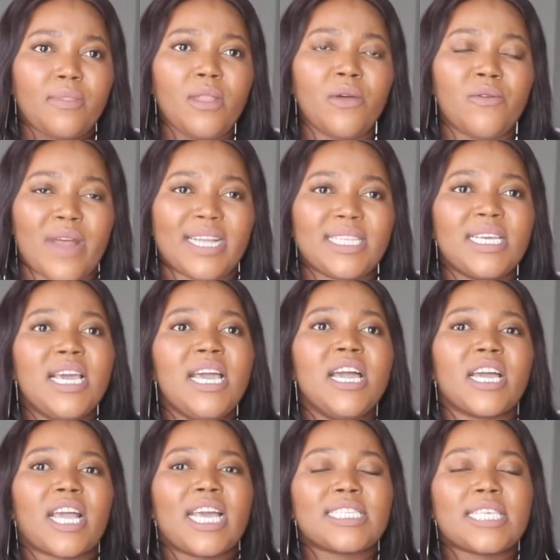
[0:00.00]
right?
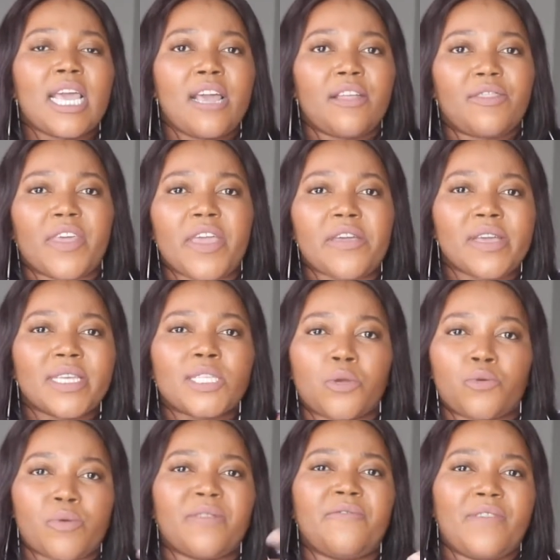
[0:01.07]
Because there is
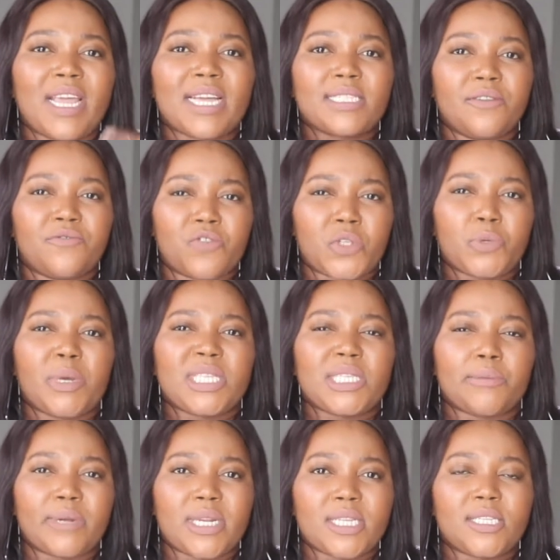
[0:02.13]
reflective
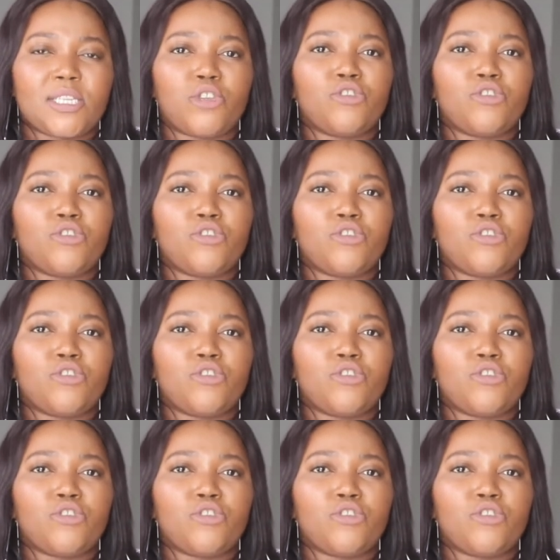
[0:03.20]
responsibility.